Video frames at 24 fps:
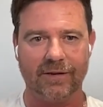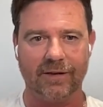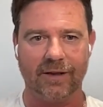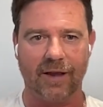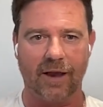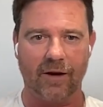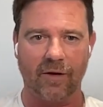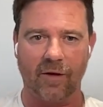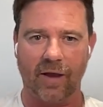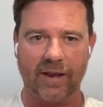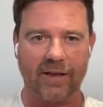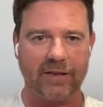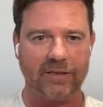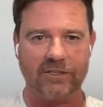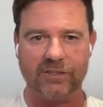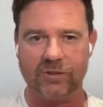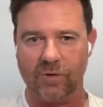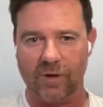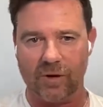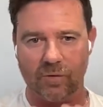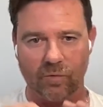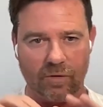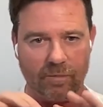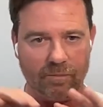and I could do
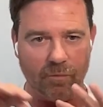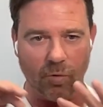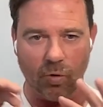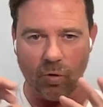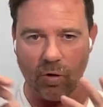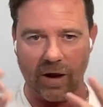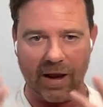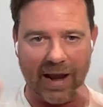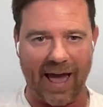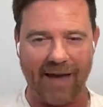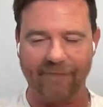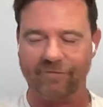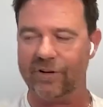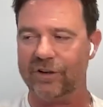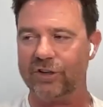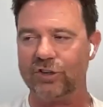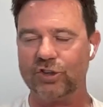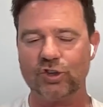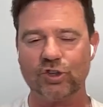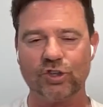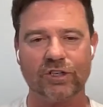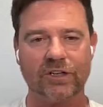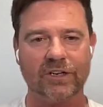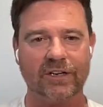it with more
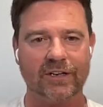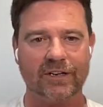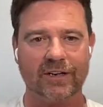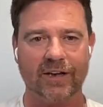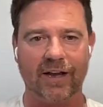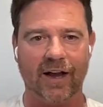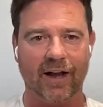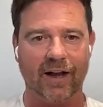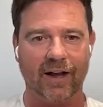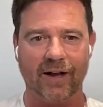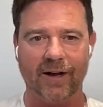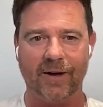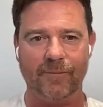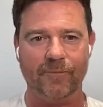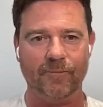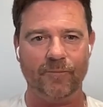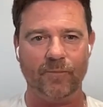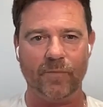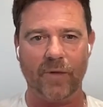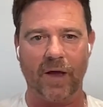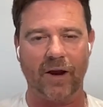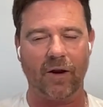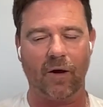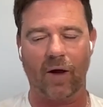lavish
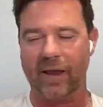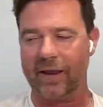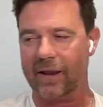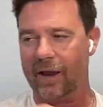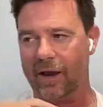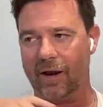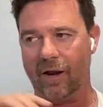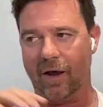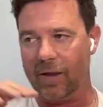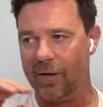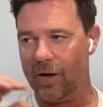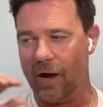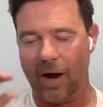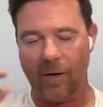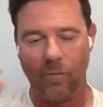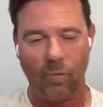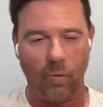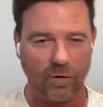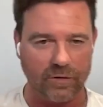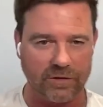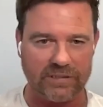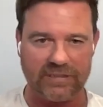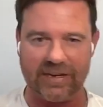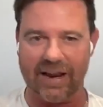um, and I and I, I
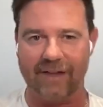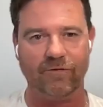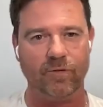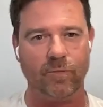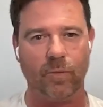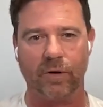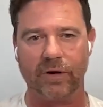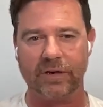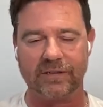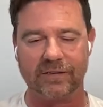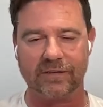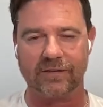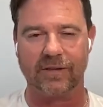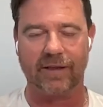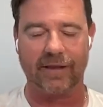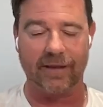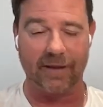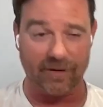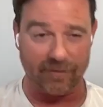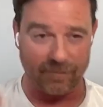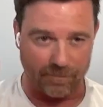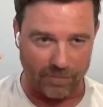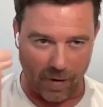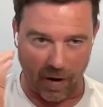wanted everybody to
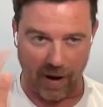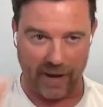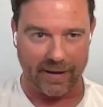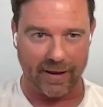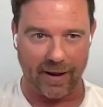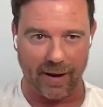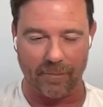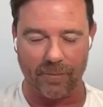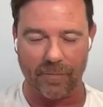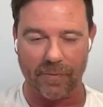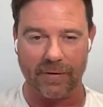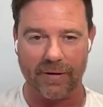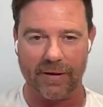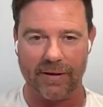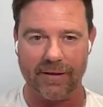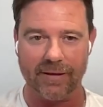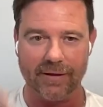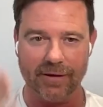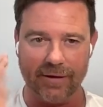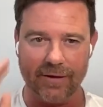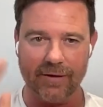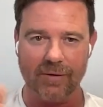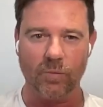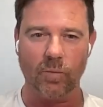think of my company
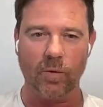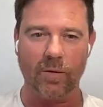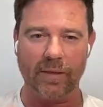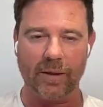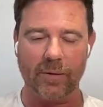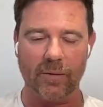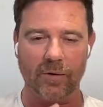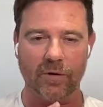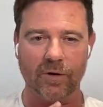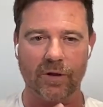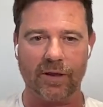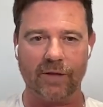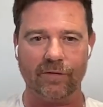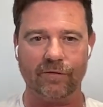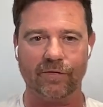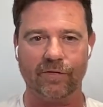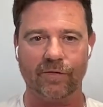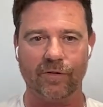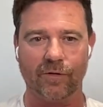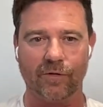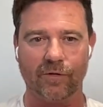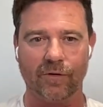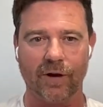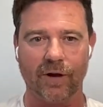when they were looking
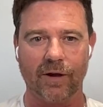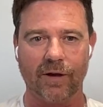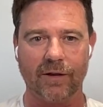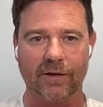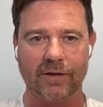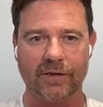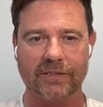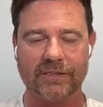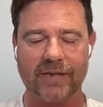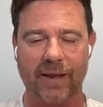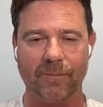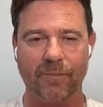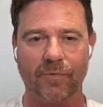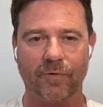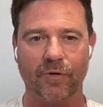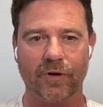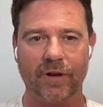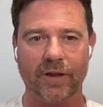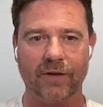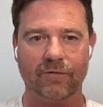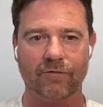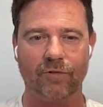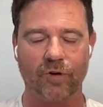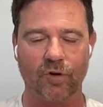for uh, temporary
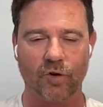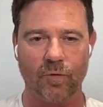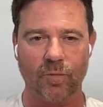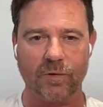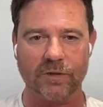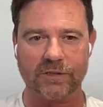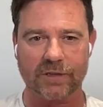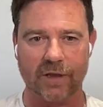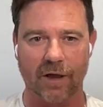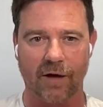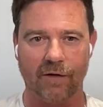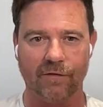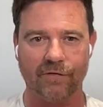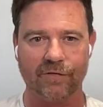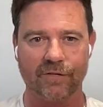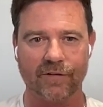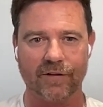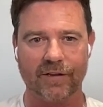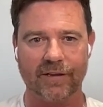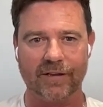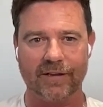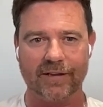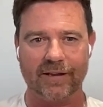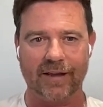staff.
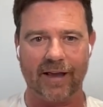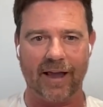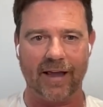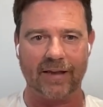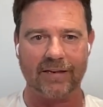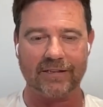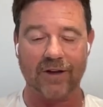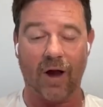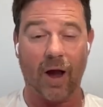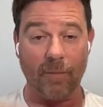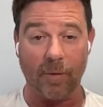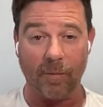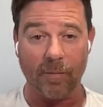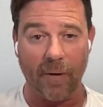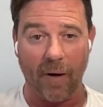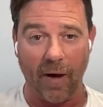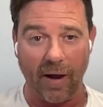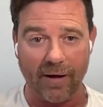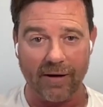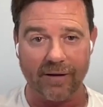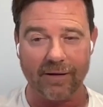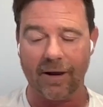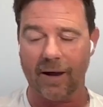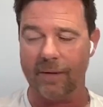And I'm a
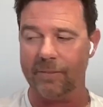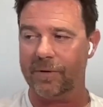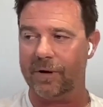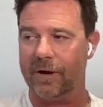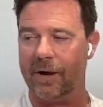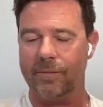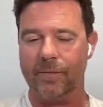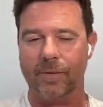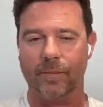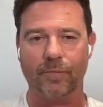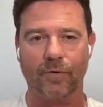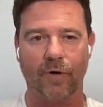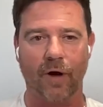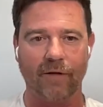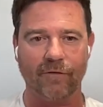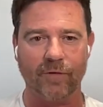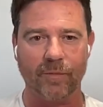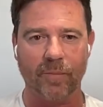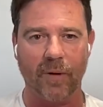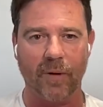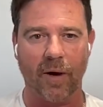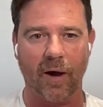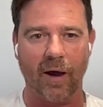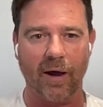pilot. I'm a, I'm a
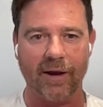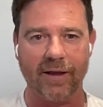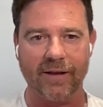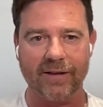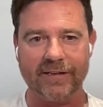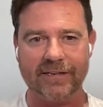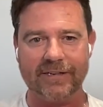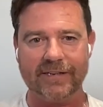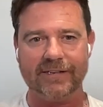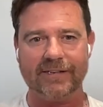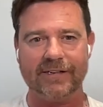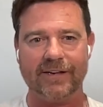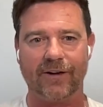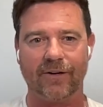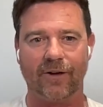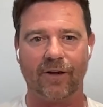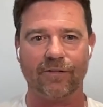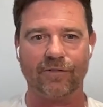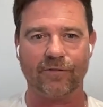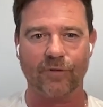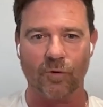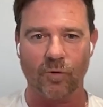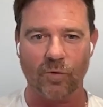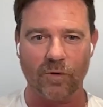private pilot, and I
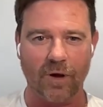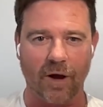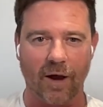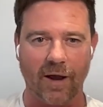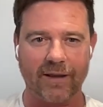thought I